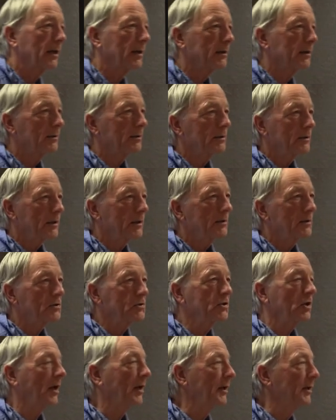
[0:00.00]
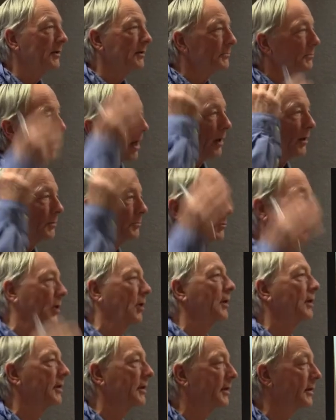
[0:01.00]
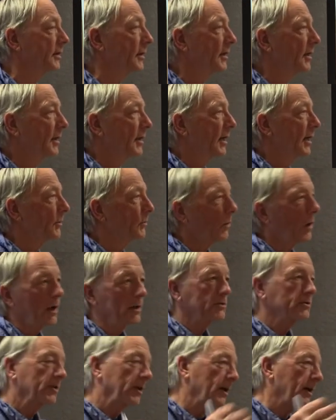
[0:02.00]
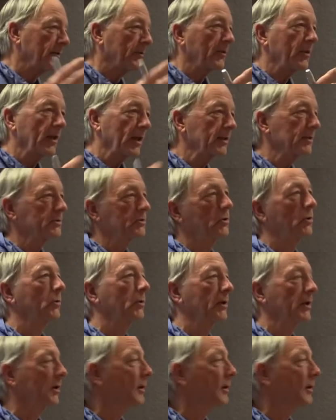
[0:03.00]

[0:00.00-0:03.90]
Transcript: in, in the shade of my umbrella and, and watch everything that's going